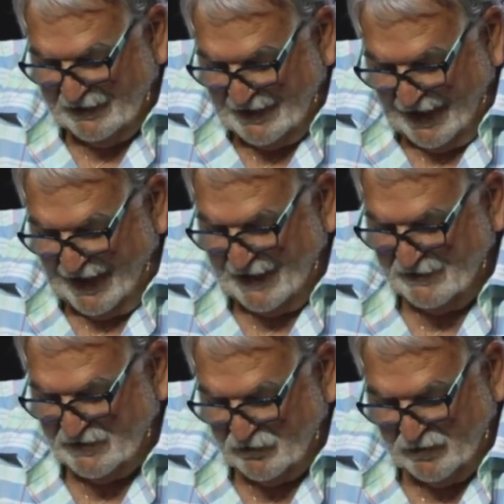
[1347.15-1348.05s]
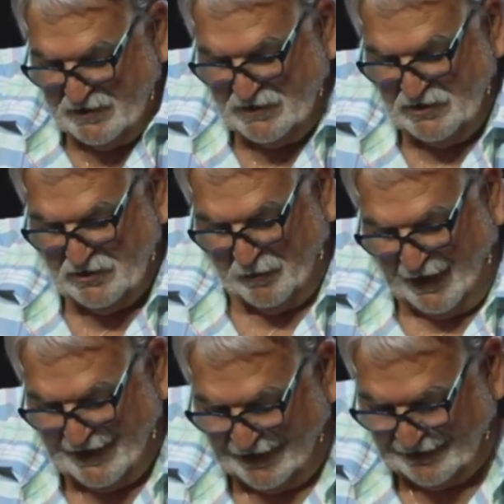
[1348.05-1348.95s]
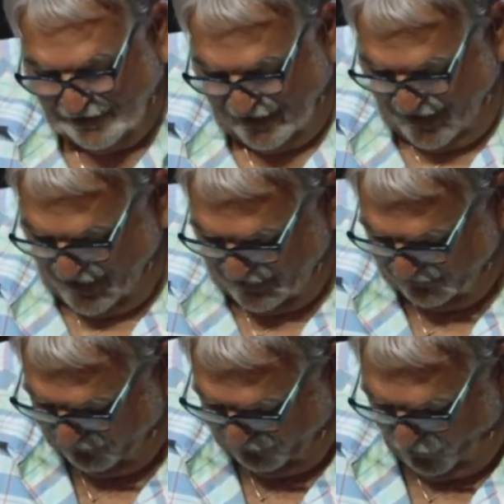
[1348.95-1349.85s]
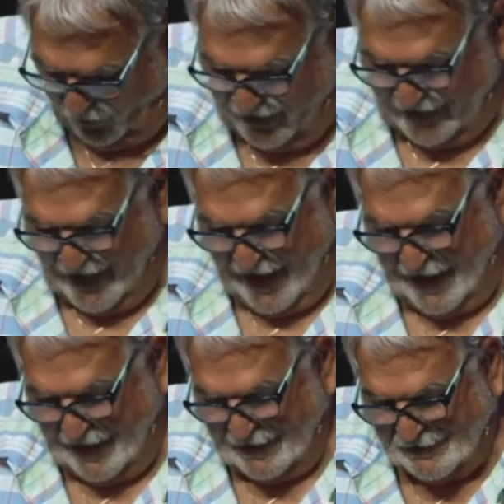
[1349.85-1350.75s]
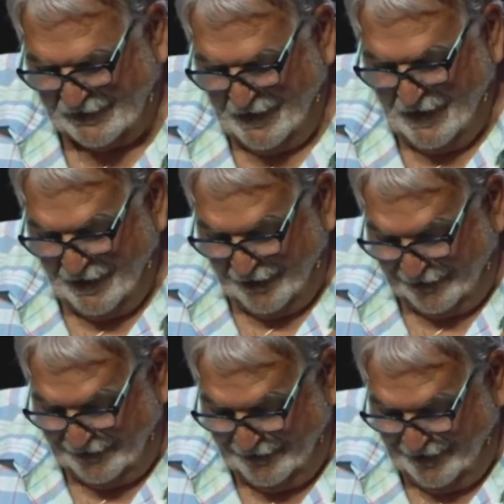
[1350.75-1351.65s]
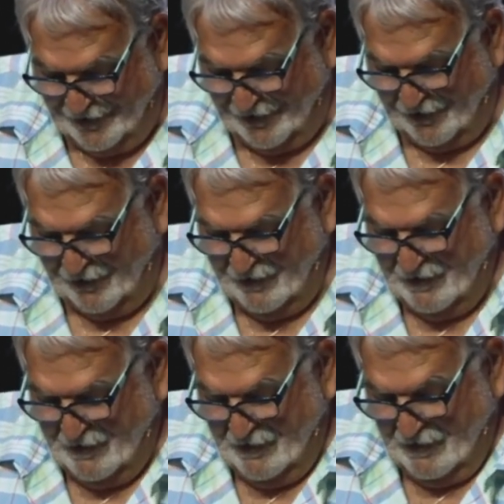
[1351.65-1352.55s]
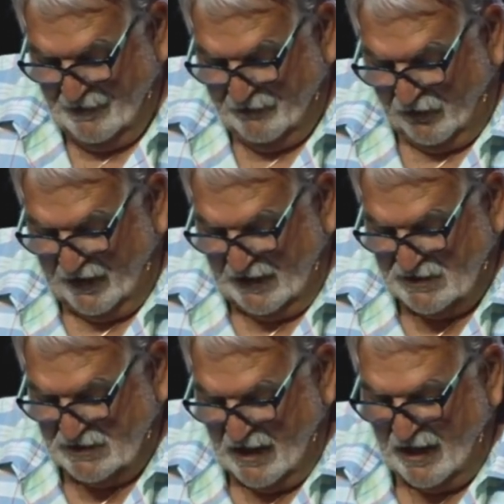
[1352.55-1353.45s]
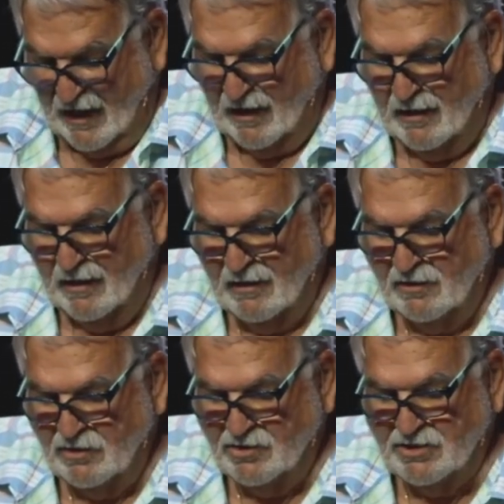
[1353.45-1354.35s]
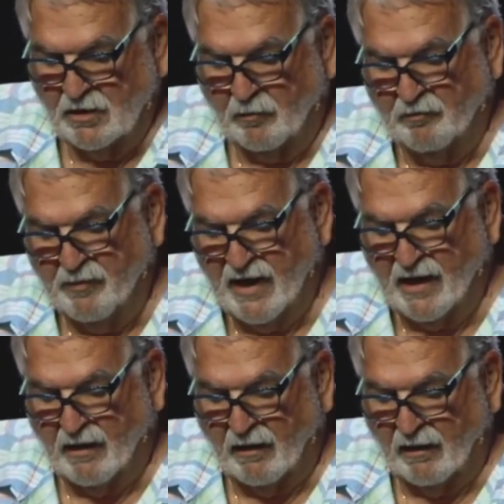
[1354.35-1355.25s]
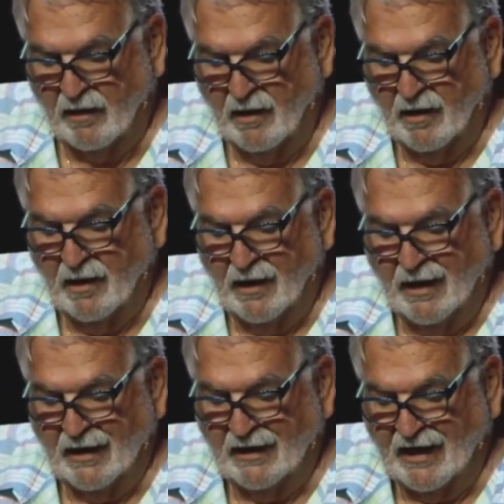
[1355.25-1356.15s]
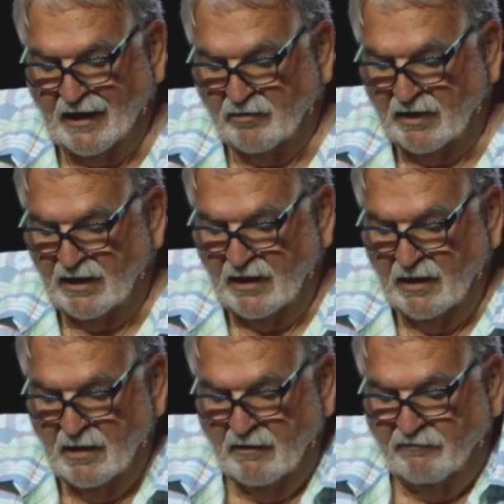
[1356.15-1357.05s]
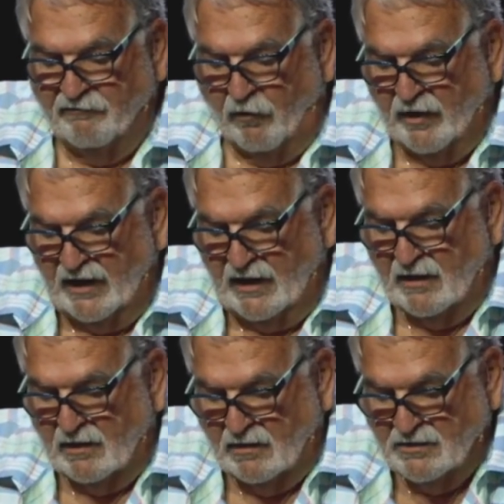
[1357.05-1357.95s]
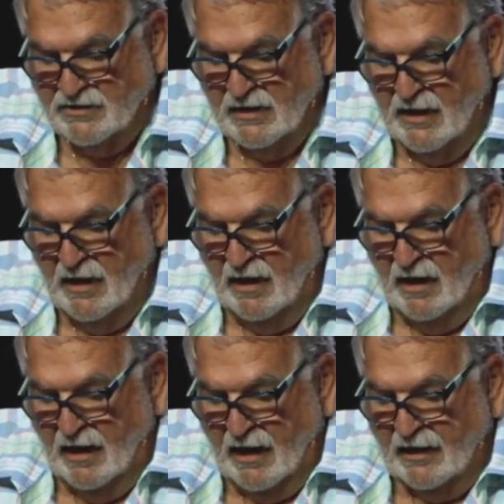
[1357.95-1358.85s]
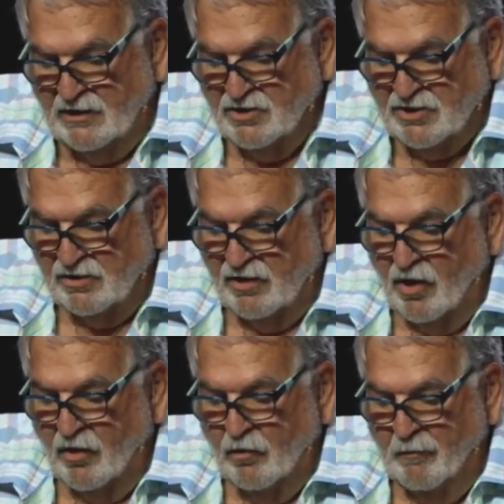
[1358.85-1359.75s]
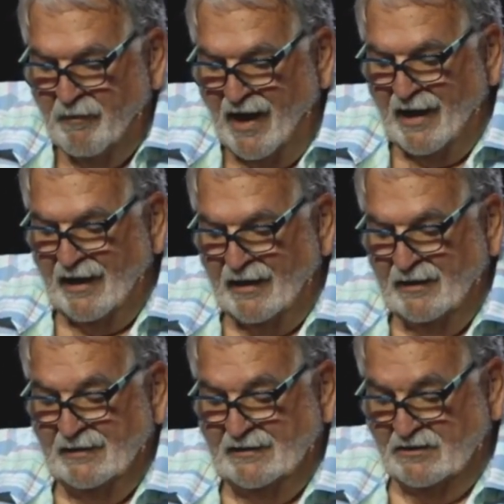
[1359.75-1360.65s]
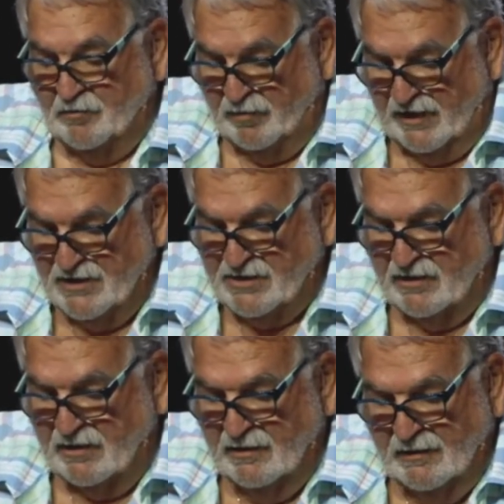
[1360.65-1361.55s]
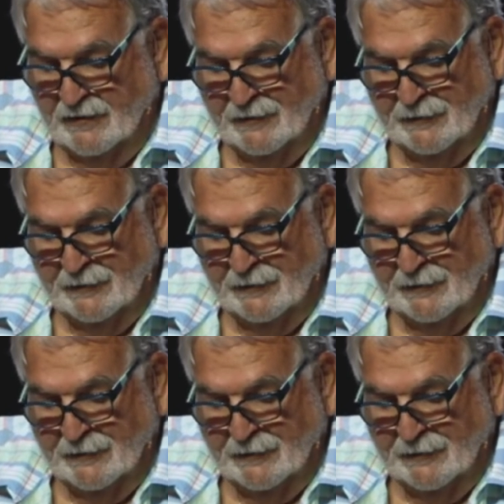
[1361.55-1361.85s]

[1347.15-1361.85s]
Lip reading: the days in which you spied out the land, 40 days a year, for each day you shall bear iniquity. 40 years, and you shall know my displeasure.